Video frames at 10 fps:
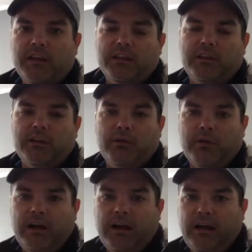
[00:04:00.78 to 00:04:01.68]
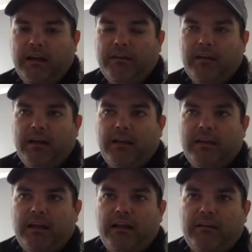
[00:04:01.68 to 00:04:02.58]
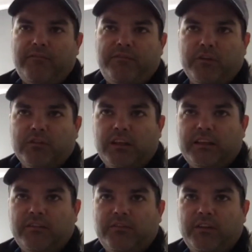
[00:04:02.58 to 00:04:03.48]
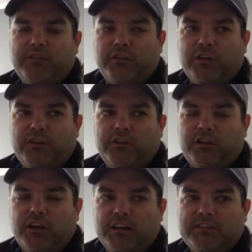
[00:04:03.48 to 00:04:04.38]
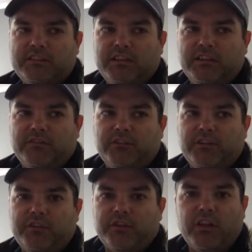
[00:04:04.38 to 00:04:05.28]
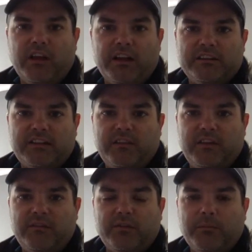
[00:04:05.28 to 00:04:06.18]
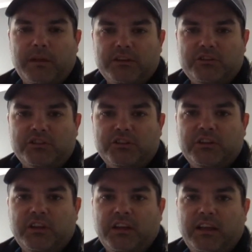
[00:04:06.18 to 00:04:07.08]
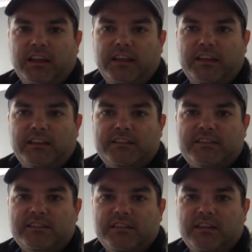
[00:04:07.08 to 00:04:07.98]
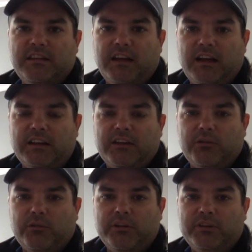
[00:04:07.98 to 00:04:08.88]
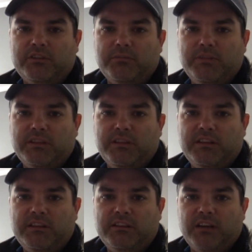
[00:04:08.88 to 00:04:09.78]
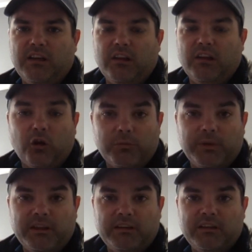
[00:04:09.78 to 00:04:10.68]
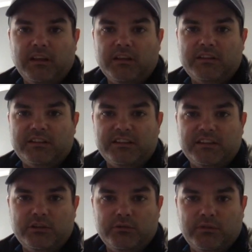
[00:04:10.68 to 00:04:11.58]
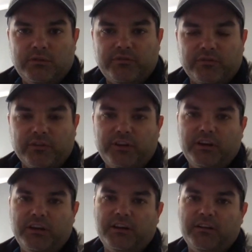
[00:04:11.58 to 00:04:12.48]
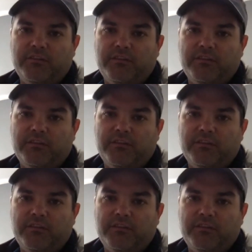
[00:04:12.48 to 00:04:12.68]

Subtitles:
I feel like if you're constantly in front of your clients giving information, it's not going to be alarming to see you in front of